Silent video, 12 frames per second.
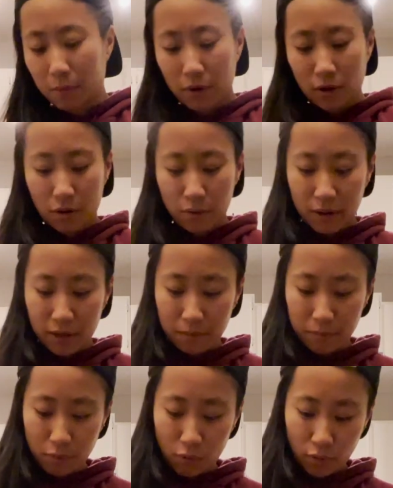gonna go ahead
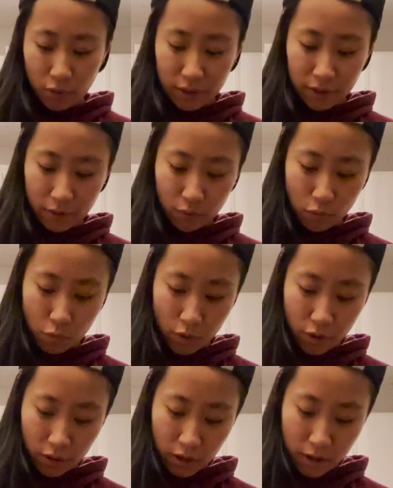and pour in a
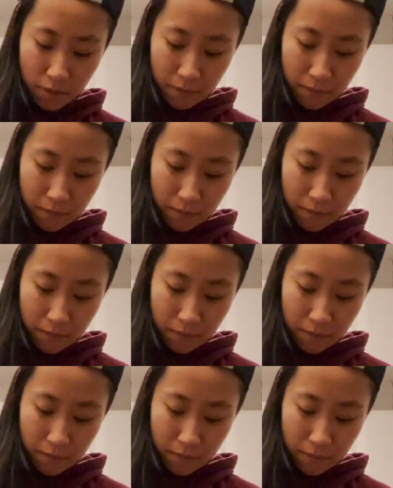1/4 cup.